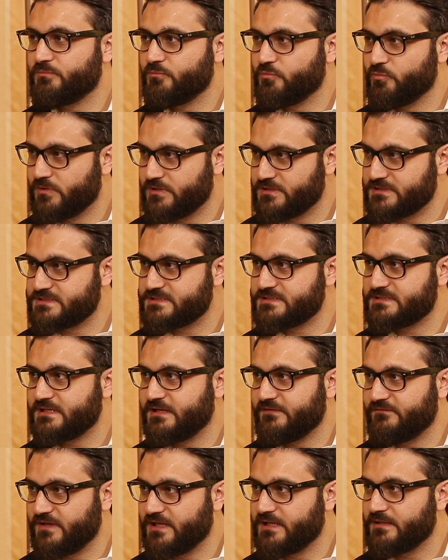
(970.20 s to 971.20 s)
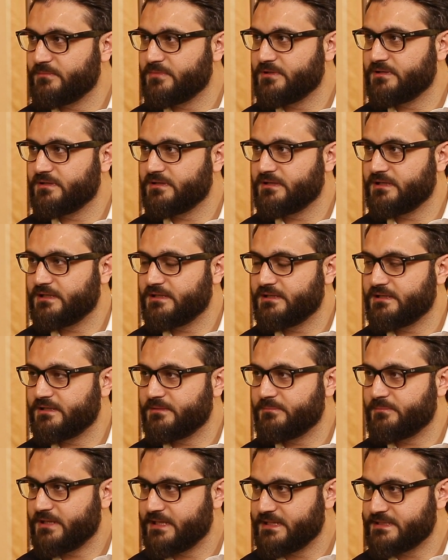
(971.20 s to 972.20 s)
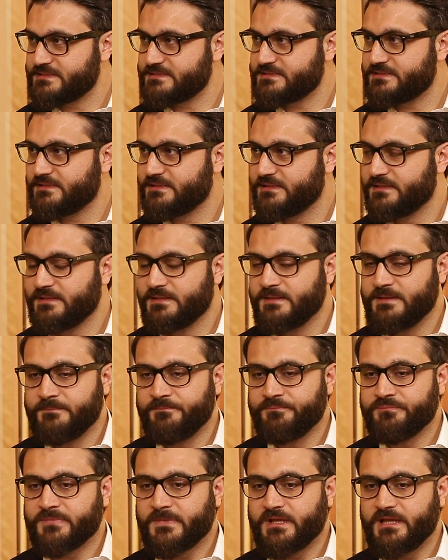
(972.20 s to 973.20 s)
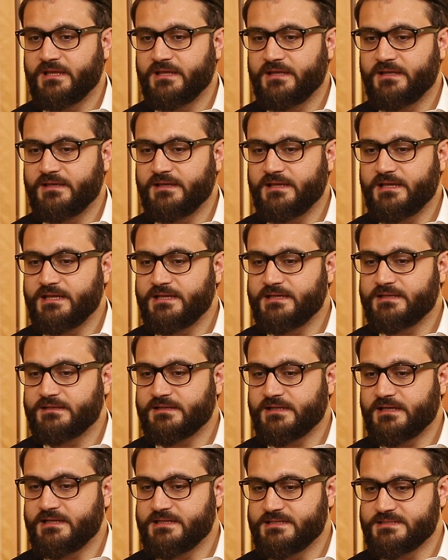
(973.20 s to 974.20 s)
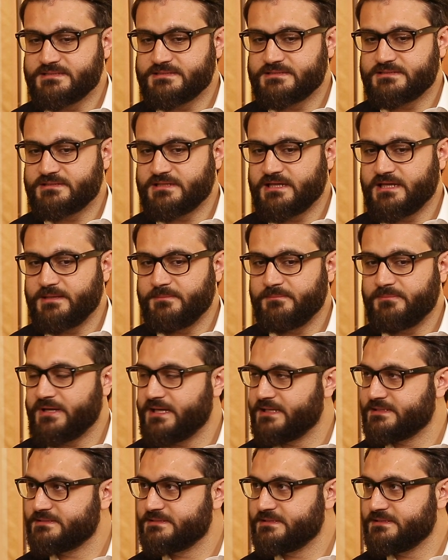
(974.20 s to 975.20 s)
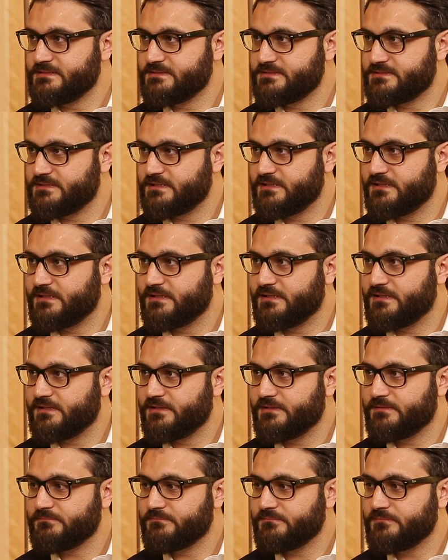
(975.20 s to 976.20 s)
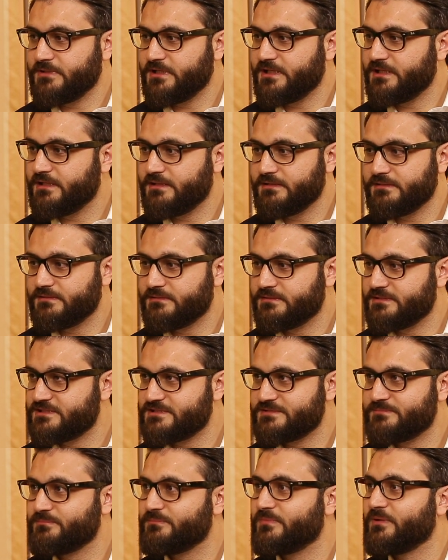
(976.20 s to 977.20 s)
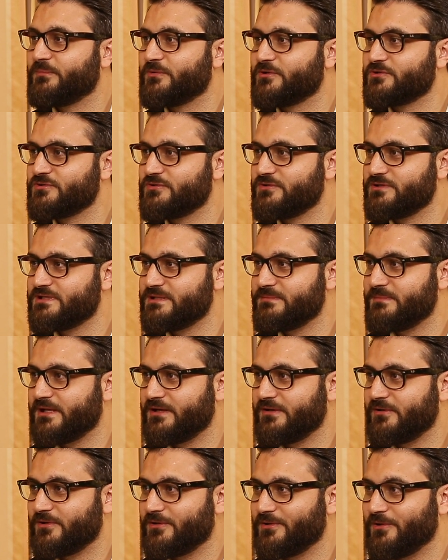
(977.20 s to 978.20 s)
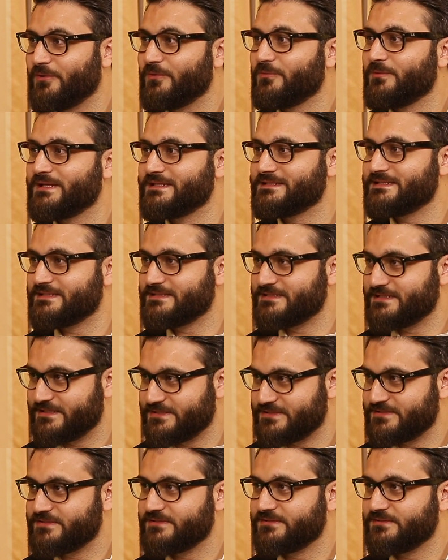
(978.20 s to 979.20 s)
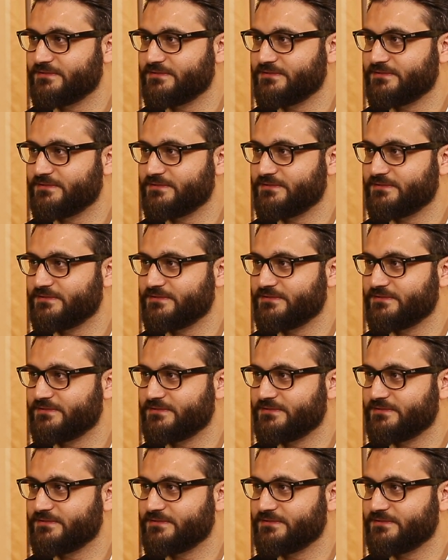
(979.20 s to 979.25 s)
was available in the past. And as time passes, this opportunity may not always exist.